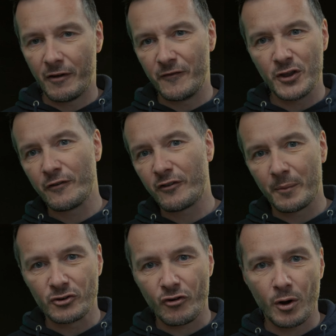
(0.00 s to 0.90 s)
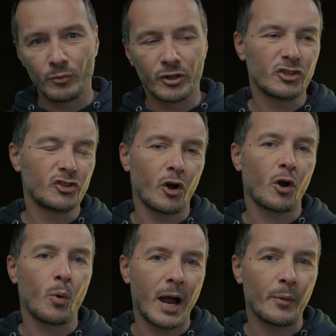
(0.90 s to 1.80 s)
view from a drone that's not
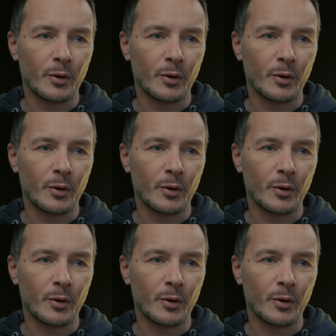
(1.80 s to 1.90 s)
quite